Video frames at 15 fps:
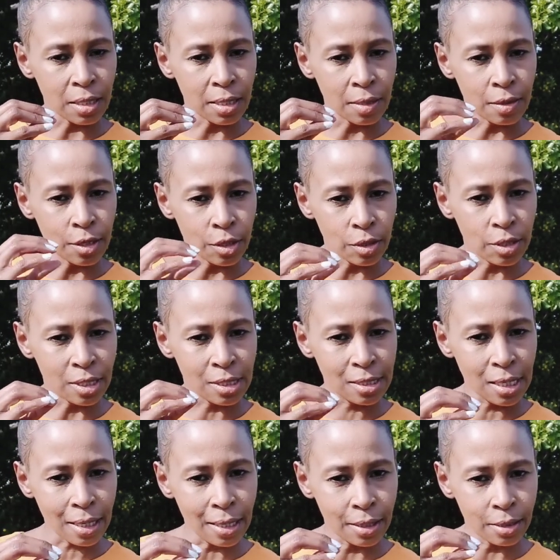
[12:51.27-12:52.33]
the
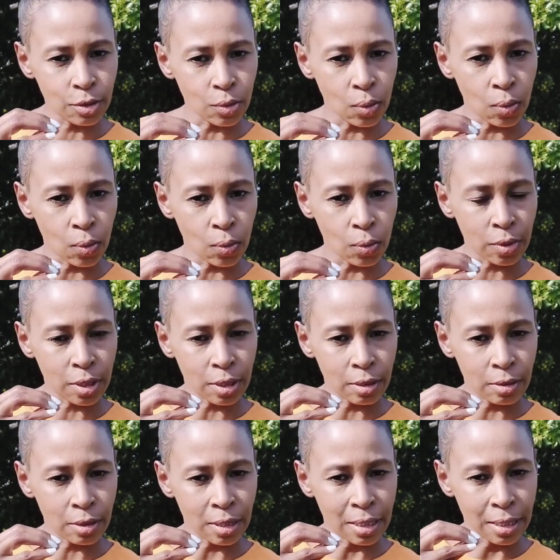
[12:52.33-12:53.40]
second or
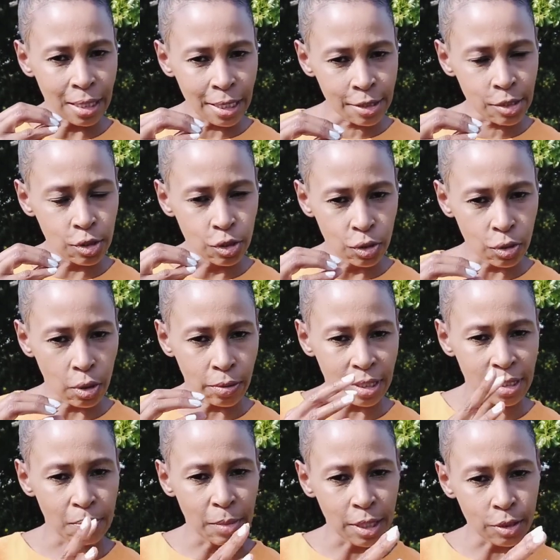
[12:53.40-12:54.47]
the next neuron
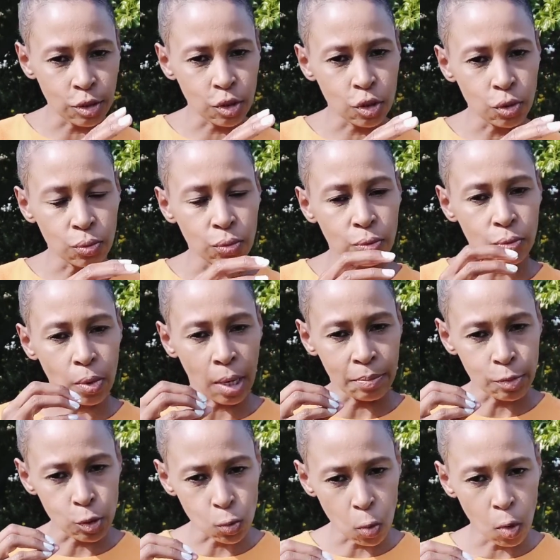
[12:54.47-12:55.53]
that's meant to
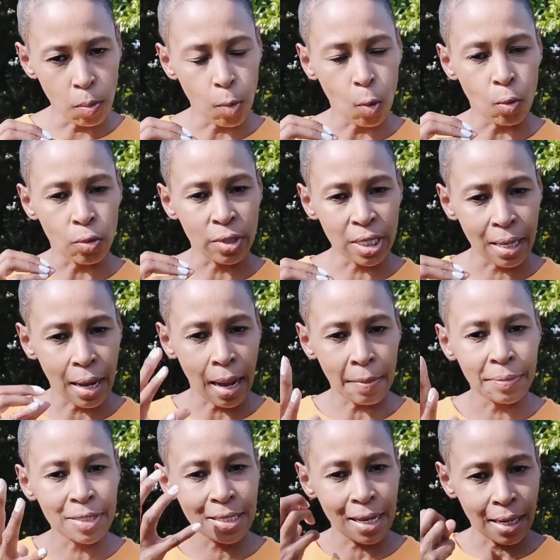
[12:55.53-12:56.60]
absorb or
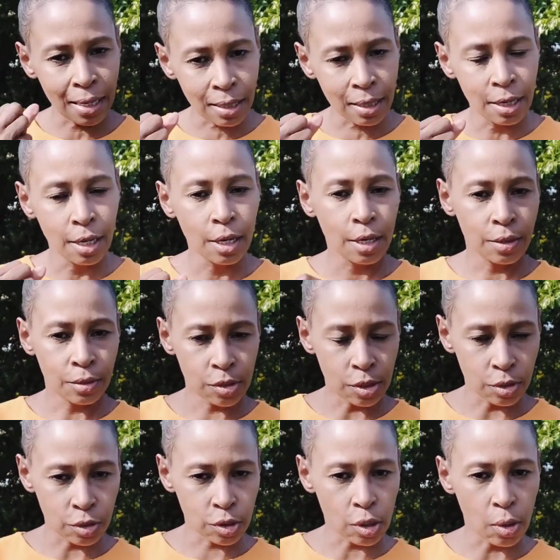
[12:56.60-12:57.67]
reuptake
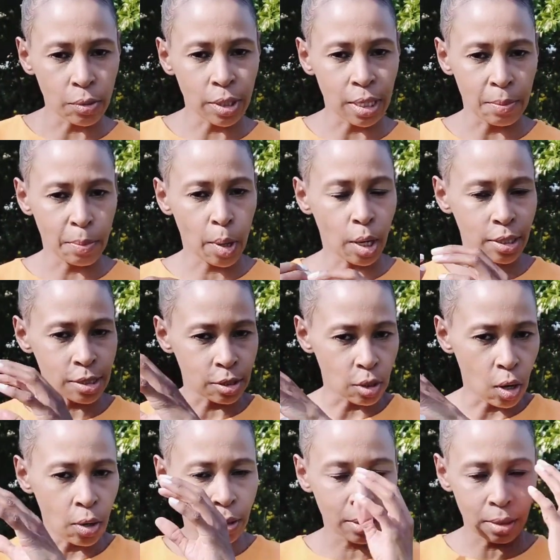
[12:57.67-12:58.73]
serotonin and pass it
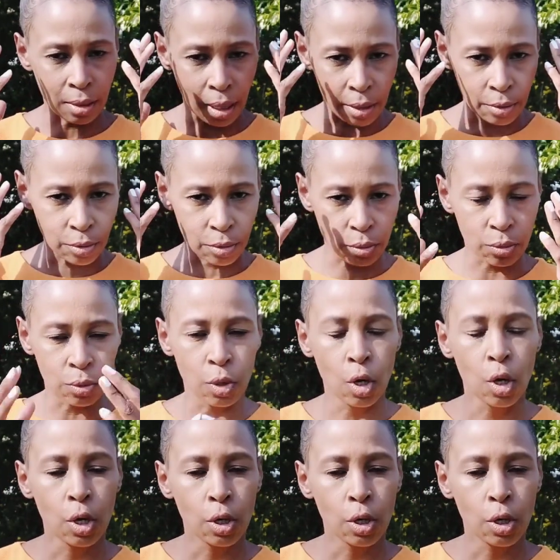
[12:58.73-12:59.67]
on right through